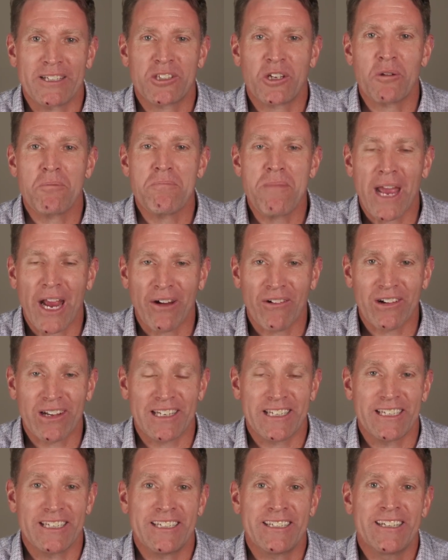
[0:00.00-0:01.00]
So
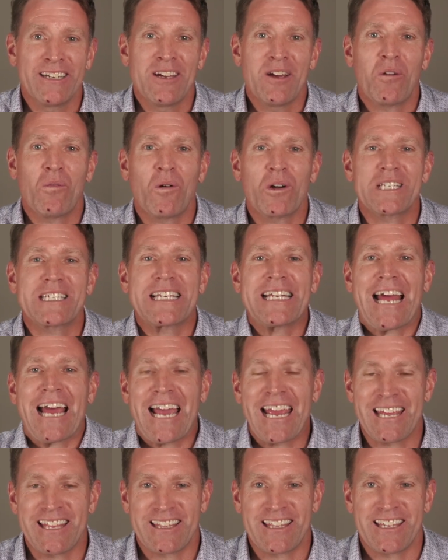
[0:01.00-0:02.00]
Marilyn was an
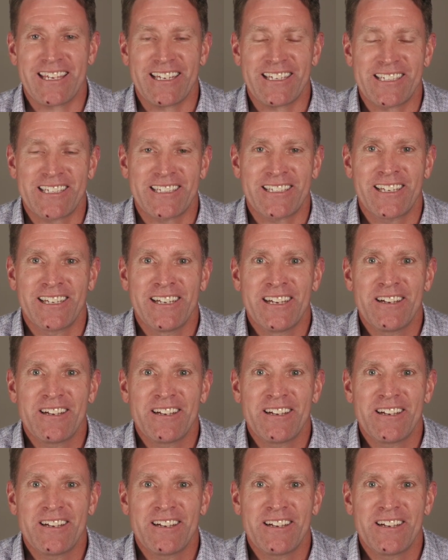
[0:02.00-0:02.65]
atheist.